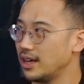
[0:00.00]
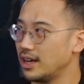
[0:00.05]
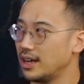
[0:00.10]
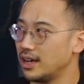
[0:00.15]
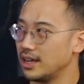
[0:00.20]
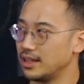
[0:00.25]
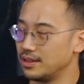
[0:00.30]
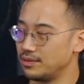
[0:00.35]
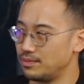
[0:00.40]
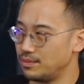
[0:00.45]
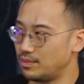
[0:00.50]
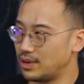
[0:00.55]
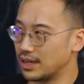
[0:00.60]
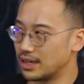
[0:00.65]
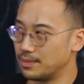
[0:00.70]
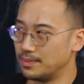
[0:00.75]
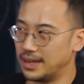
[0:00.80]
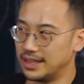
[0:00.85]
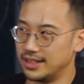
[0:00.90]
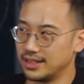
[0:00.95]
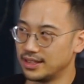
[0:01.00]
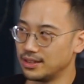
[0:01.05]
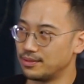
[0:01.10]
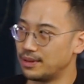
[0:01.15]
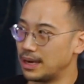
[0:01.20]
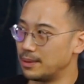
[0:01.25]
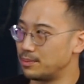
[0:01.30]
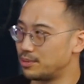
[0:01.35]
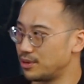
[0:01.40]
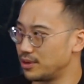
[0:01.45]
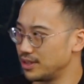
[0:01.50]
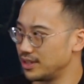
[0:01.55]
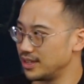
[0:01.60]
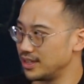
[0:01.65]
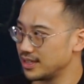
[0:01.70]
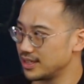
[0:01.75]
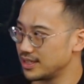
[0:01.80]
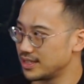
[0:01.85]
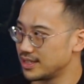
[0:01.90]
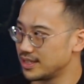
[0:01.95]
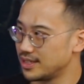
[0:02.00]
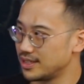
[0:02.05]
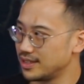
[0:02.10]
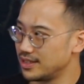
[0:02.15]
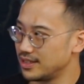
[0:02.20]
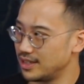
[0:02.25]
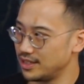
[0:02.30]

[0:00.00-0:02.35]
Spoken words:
and recommending the right products.